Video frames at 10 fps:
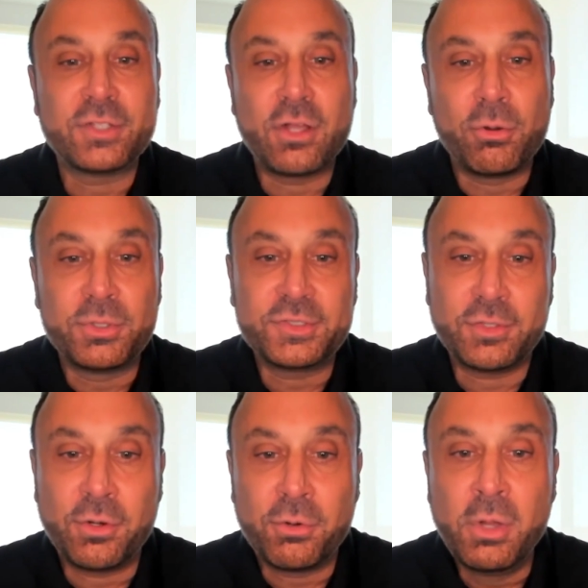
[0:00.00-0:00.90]
ago or
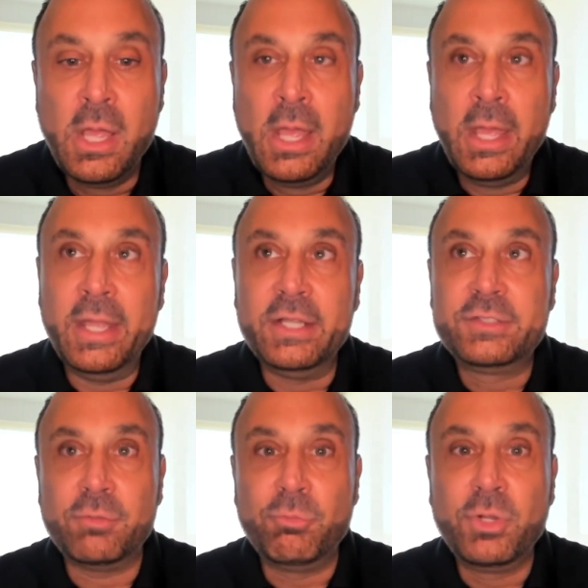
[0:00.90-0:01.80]
so. And
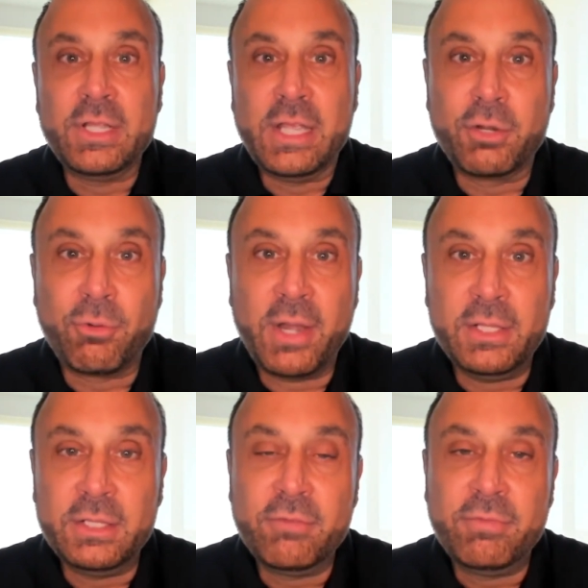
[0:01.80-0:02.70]
it's really a
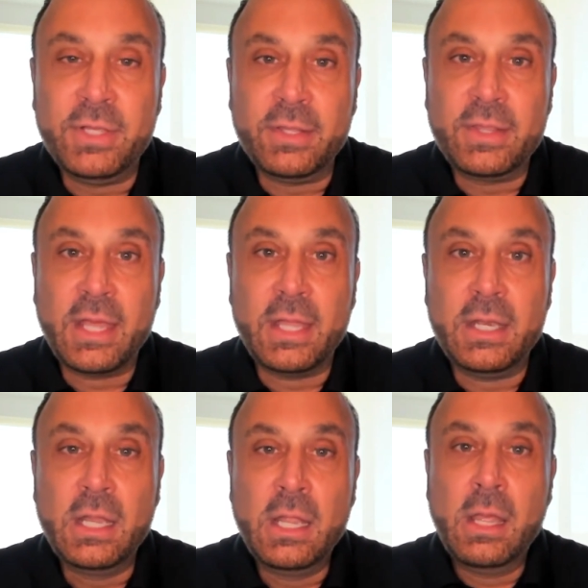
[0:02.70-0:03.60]
great living that
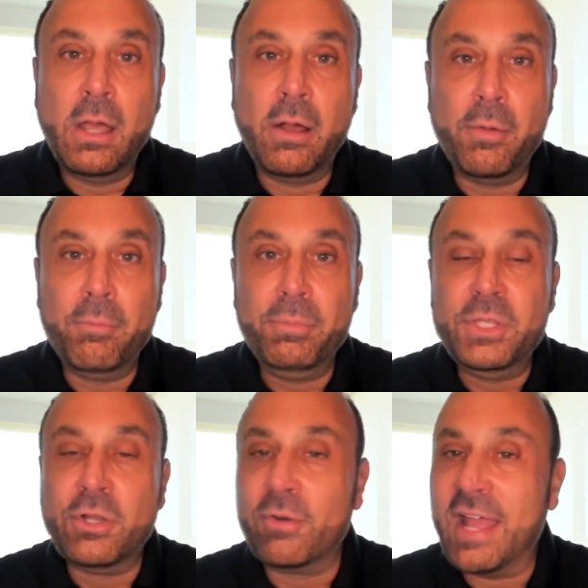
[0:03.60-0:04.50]

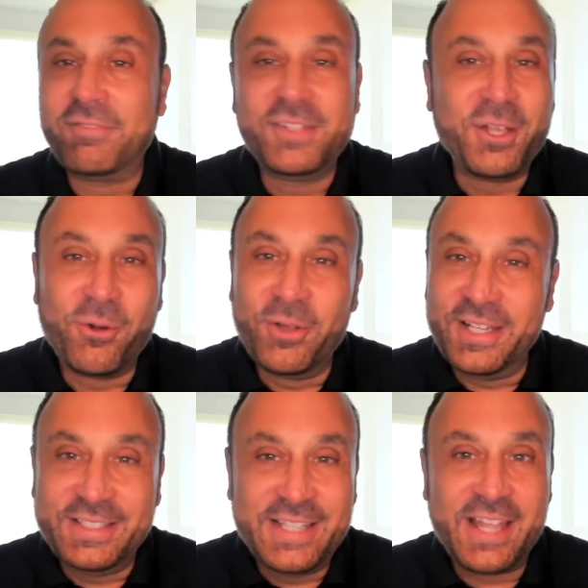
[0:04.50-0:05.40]
you don't have to go
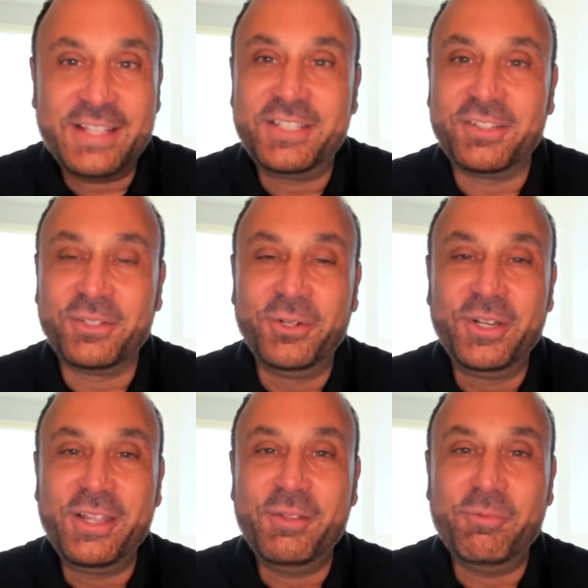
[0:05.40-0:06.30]
into debt to
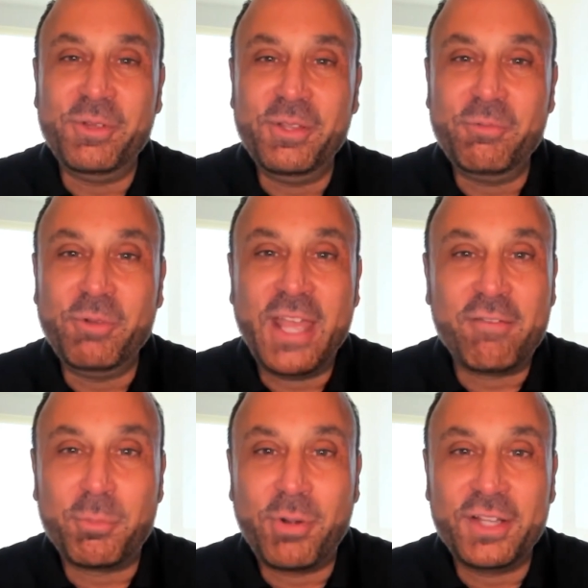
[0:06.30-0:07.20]
learn it. We
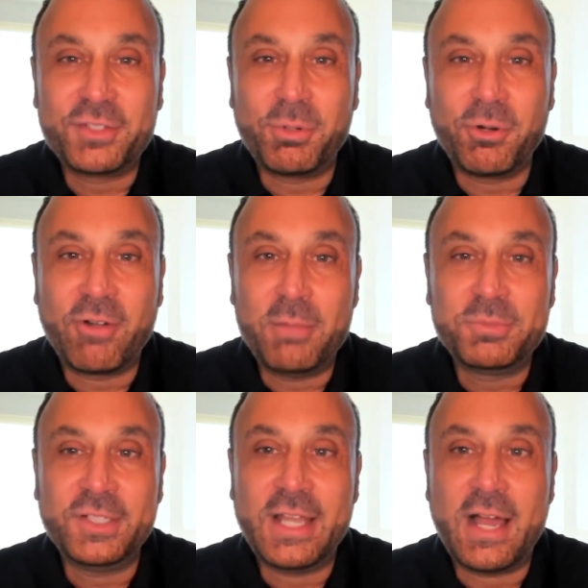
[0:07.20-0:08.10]
have apprentice
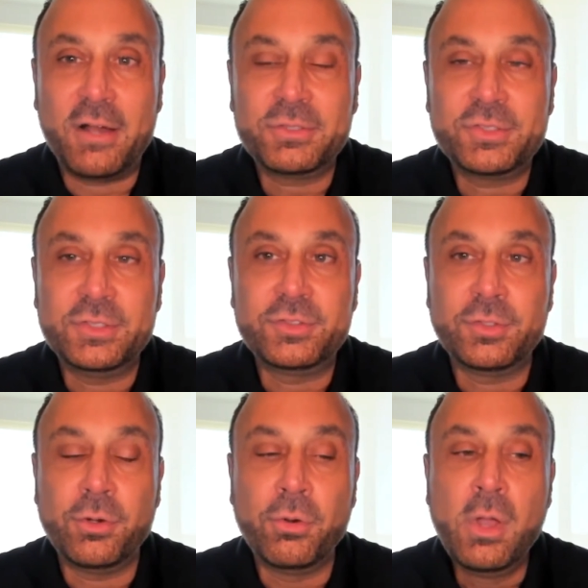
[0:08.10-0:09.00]
programs in-house. And
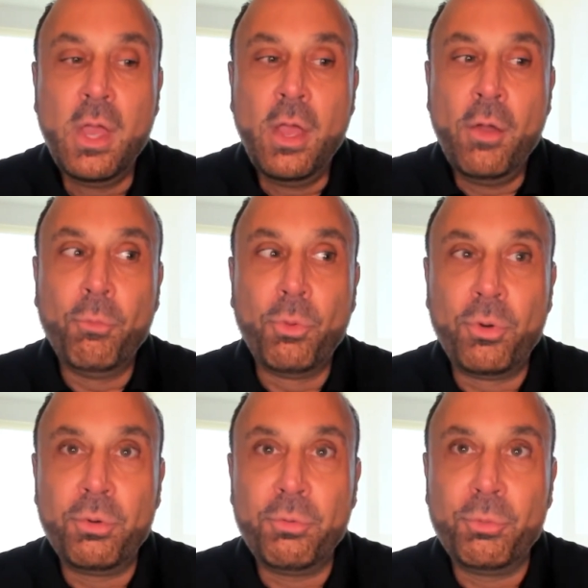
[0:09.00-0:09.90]
so
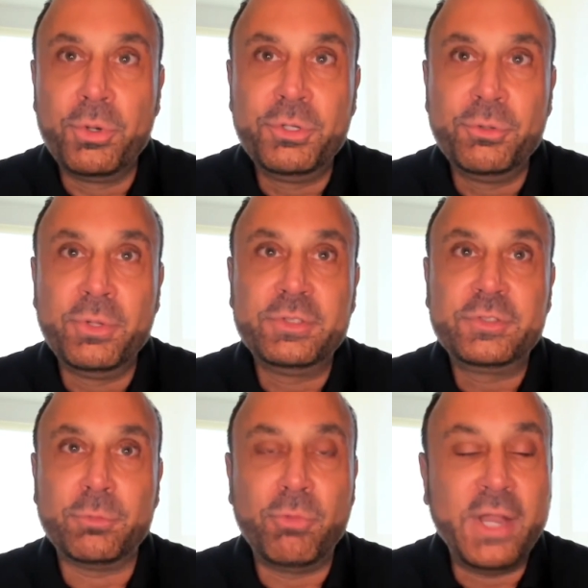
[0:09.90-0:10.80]
we're doing
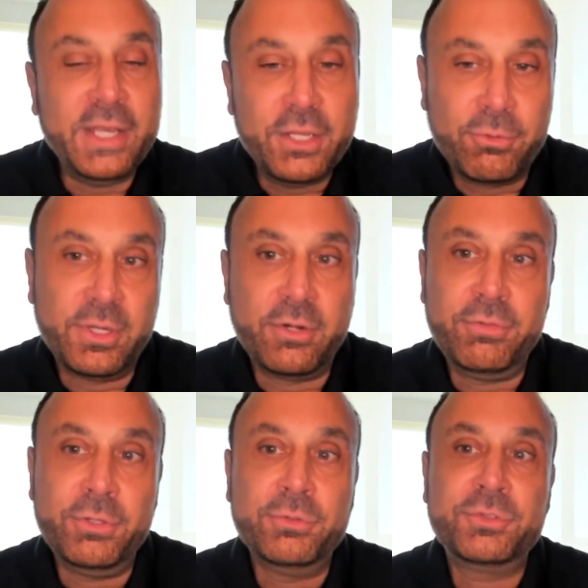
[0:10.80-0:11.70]
some radio
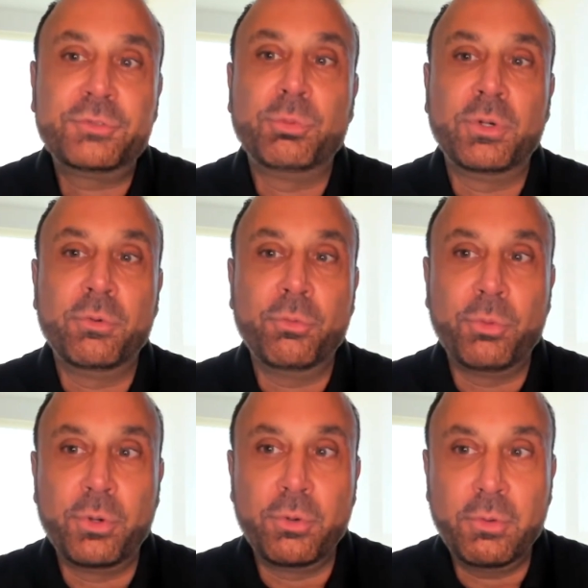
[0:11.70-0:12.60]
interviews.
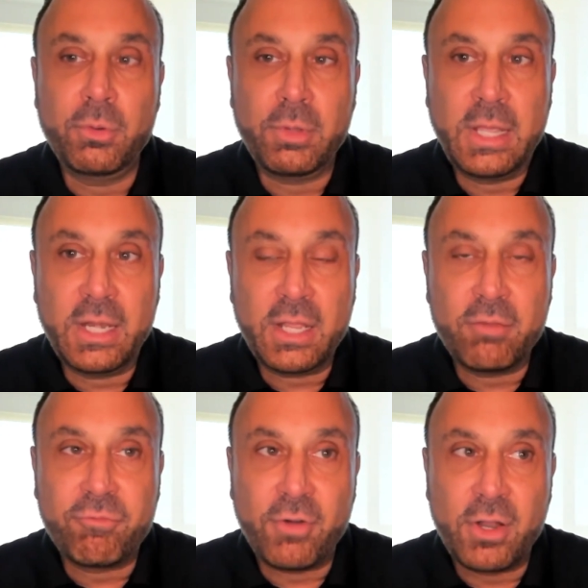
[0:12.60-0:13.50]
We're getting
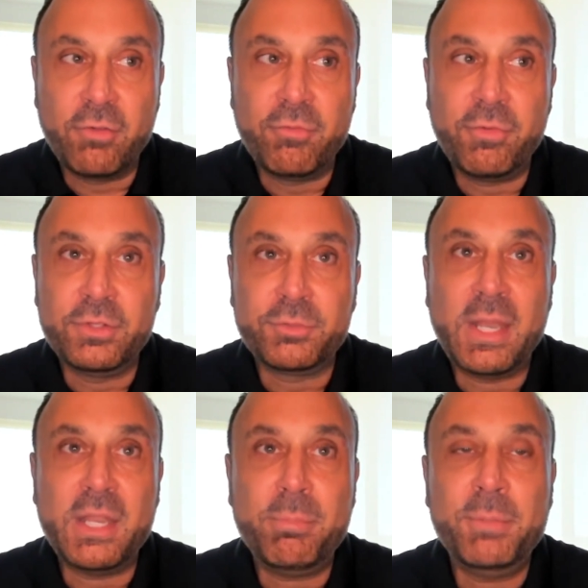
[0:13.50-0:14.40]
in front of as
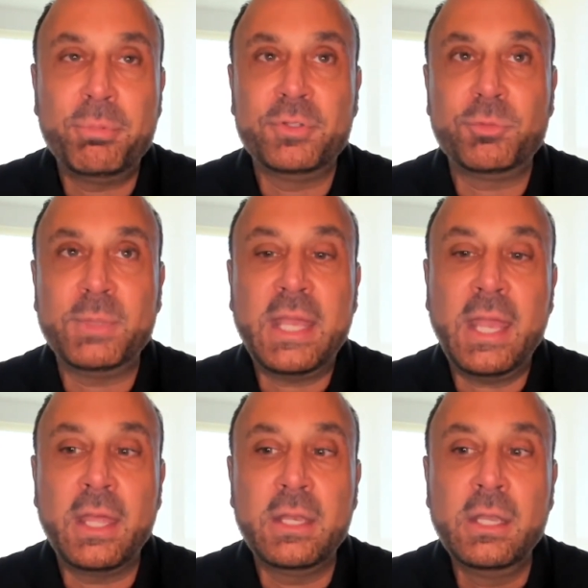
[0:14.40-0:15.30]
many people as we
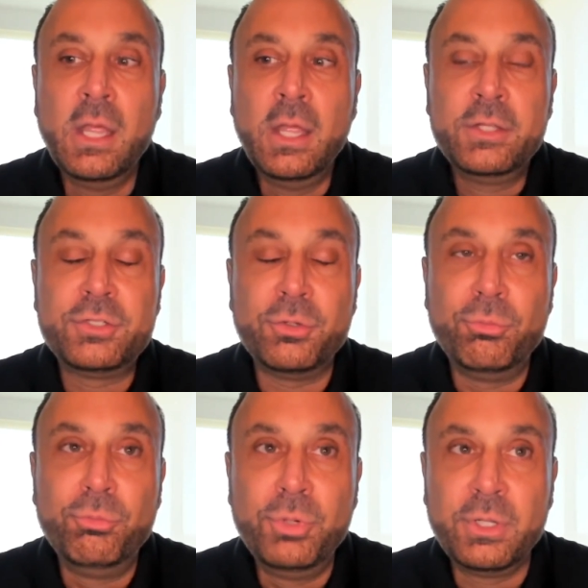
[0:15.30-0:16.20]
can to
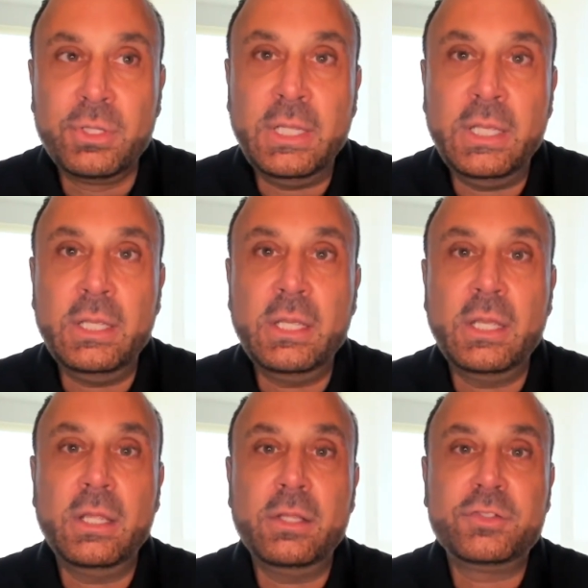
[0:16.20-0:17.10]
really
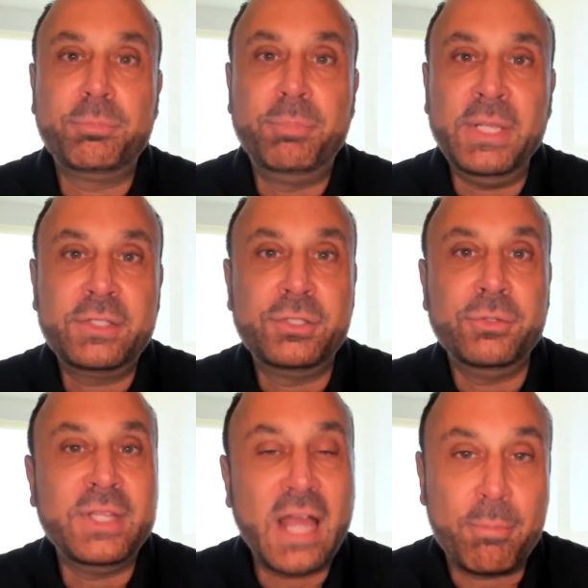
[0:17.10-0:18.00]
speak
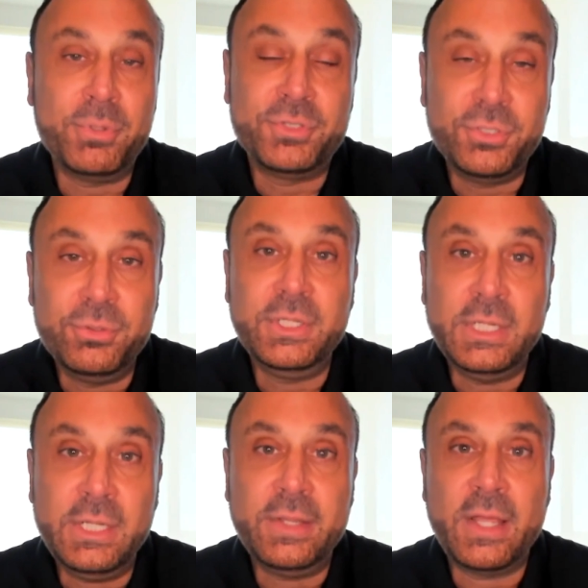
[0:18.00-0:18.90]
to the
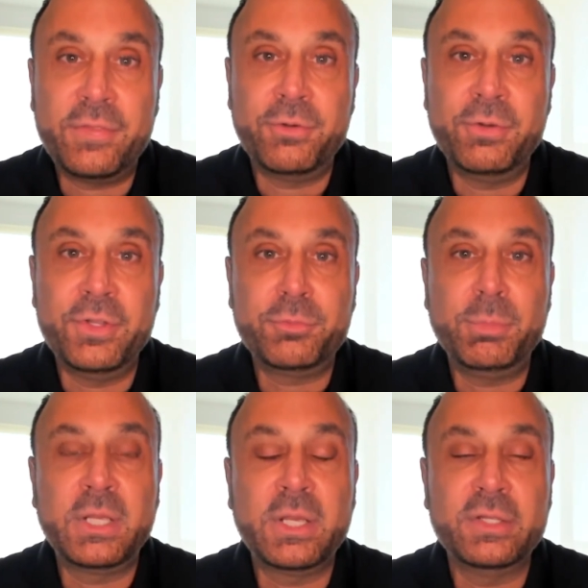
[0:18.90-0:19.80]
opportunity that there is,
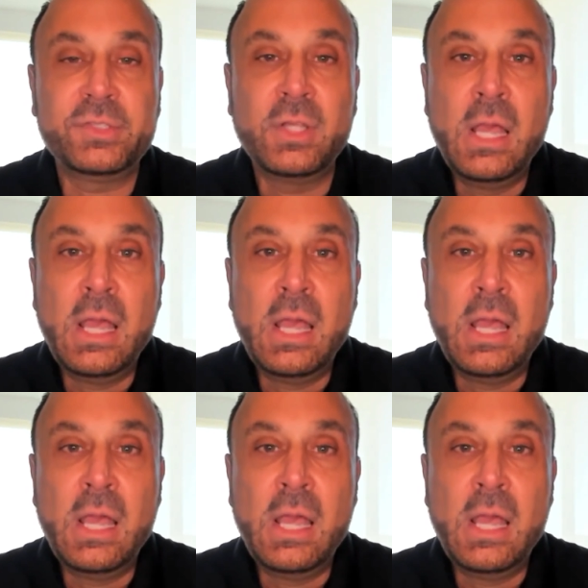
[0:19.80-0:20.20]
because